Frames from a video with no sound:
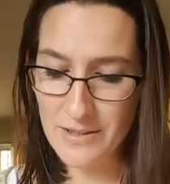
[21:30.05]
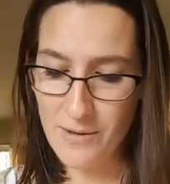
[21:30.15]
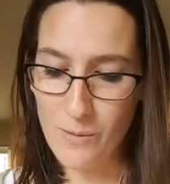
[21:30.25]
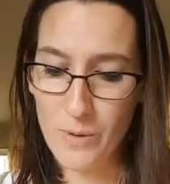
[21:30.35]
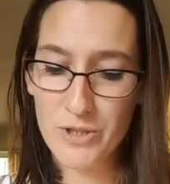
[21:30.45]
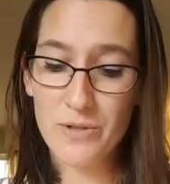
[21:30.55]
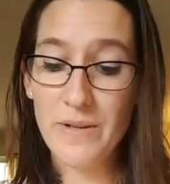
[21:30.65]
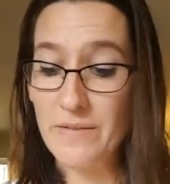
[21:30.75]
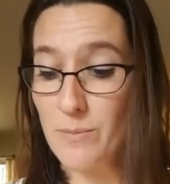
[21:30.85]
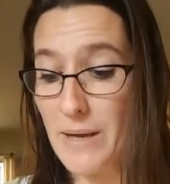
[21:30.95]
Or what's your
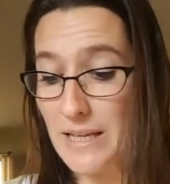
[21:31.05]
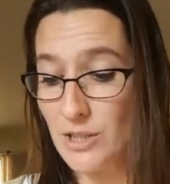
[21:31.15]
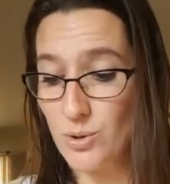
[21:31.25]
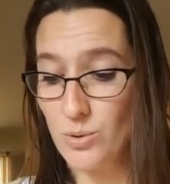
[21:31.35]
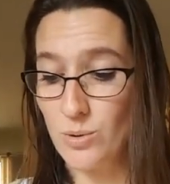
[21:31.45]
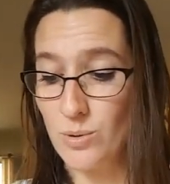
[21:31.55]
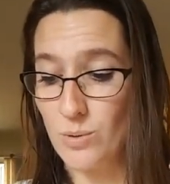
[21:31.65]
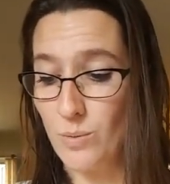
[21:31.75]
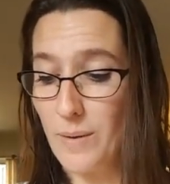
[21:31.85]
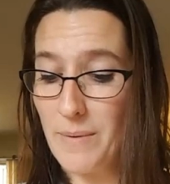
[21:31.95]
favorite making
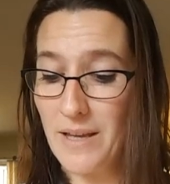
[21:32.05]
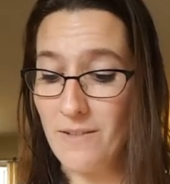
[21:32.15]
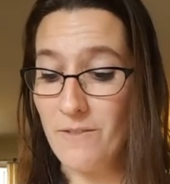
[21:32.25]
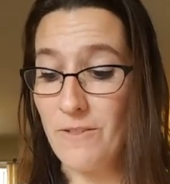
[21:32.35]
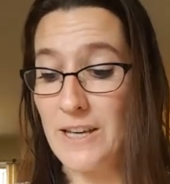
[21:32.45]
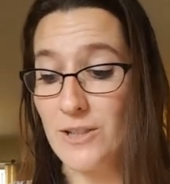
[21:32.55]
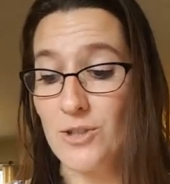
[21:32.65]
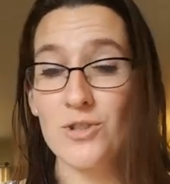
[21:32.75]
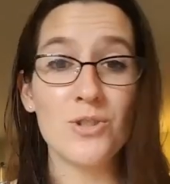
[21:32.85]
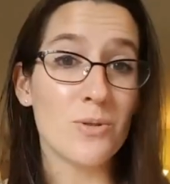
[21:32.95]
tool? What making
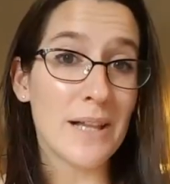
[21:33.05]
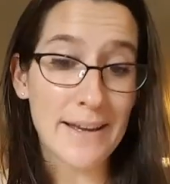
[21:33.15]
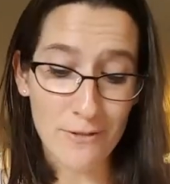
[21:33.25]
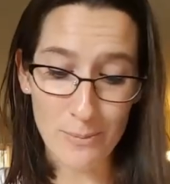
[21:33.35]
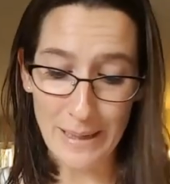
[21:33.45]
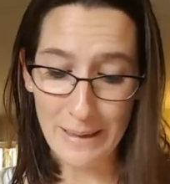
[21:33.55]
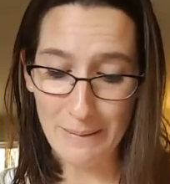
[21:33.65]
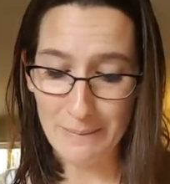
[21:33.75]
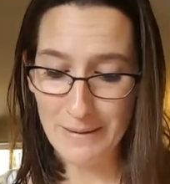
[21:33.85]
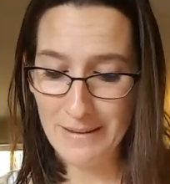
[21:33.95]
failures do you laugh
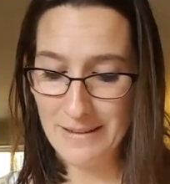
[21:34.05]
about?